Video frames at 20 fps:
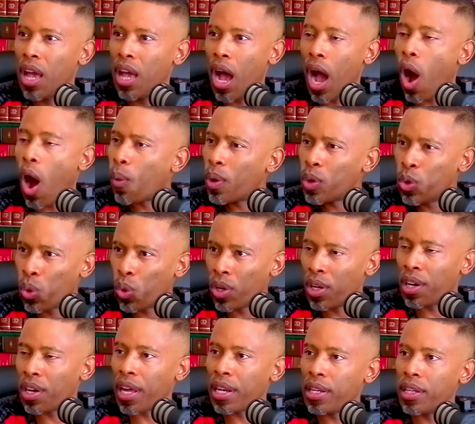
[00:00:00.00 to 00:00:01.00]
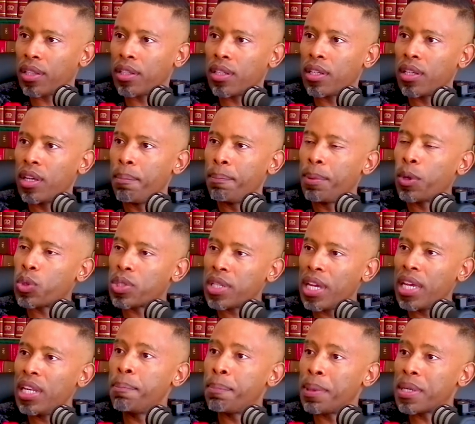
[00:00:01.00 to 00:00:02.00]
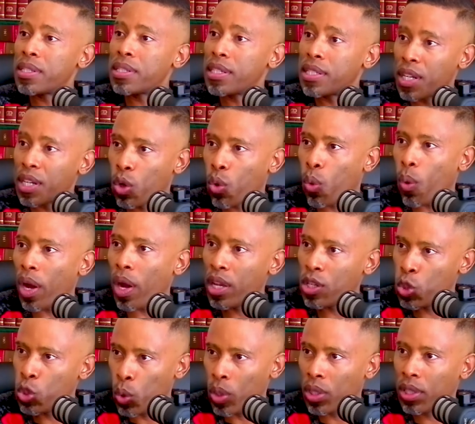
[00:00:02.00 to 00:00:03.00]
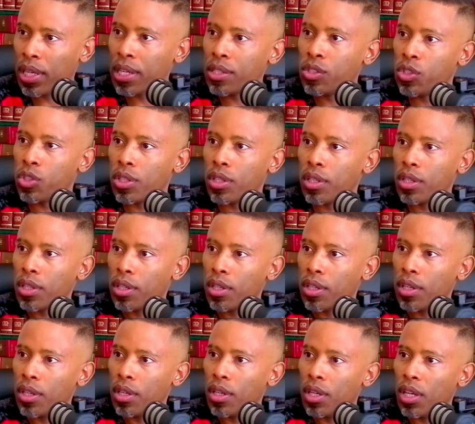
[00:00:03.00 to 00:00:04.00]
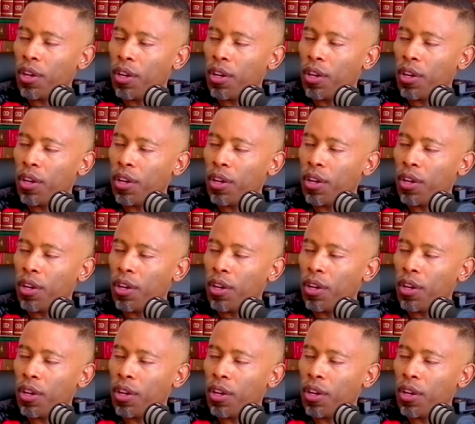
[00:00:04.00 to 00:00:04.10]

How are you gonna run it? because any business requires your attention. Yeah.